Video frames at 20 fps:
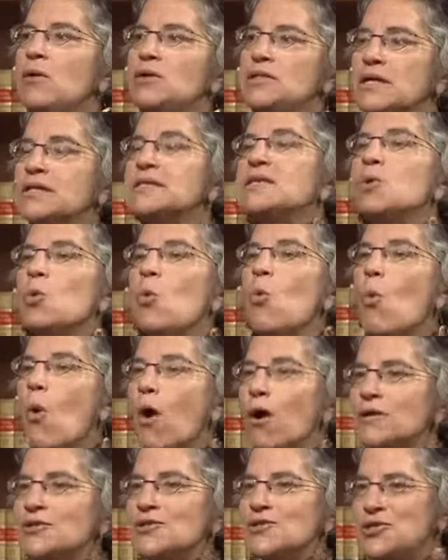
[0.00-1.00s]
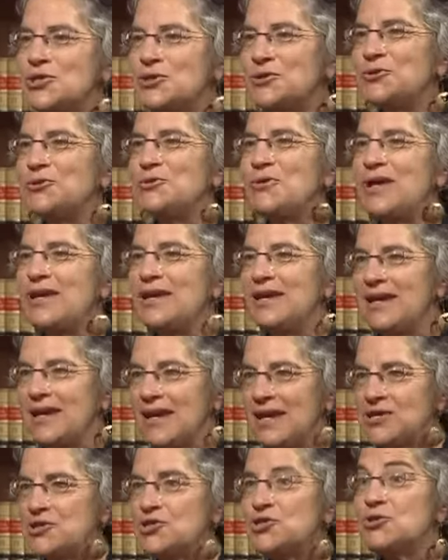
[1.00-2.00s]
doesn't want to
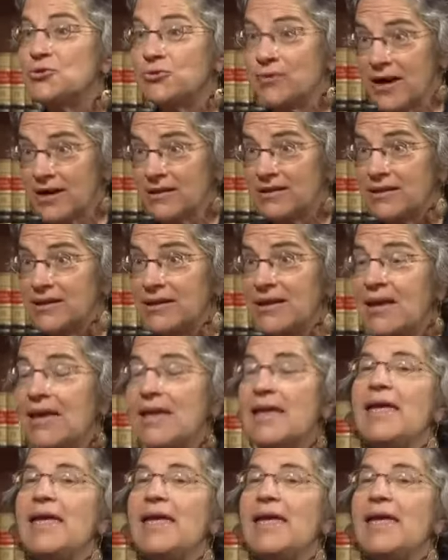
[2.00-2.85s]
engage directly,